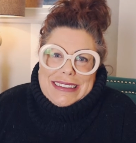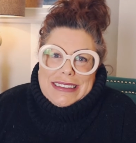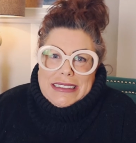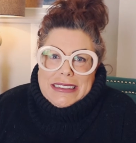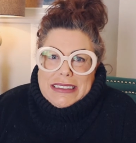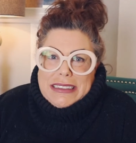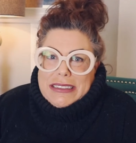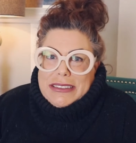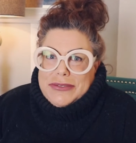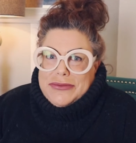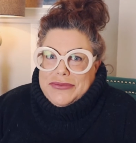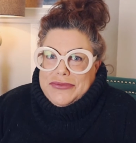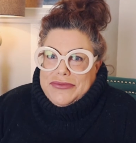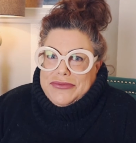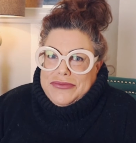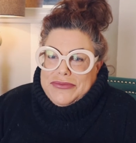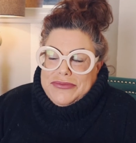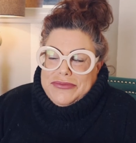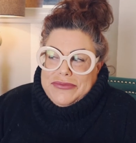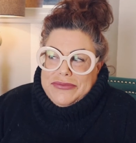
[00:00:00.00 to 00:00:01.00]

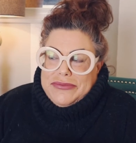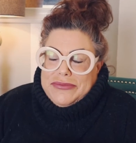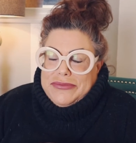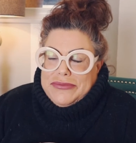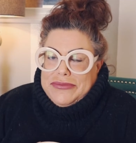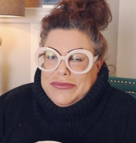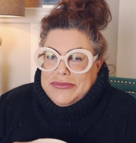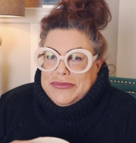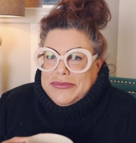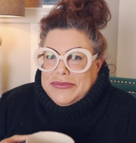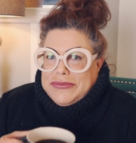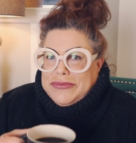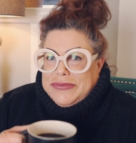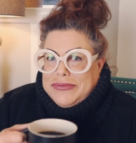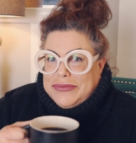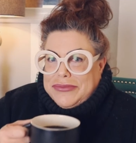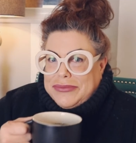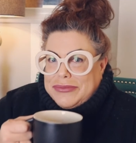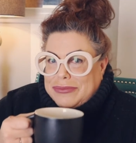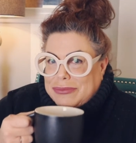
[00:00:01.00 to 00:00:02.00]

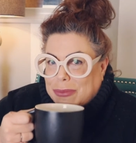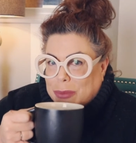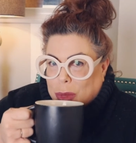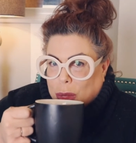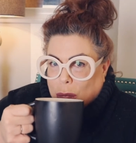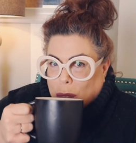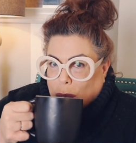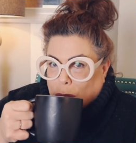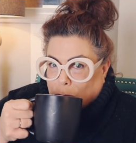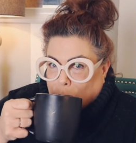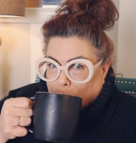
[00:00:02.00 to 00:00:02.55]
(silence)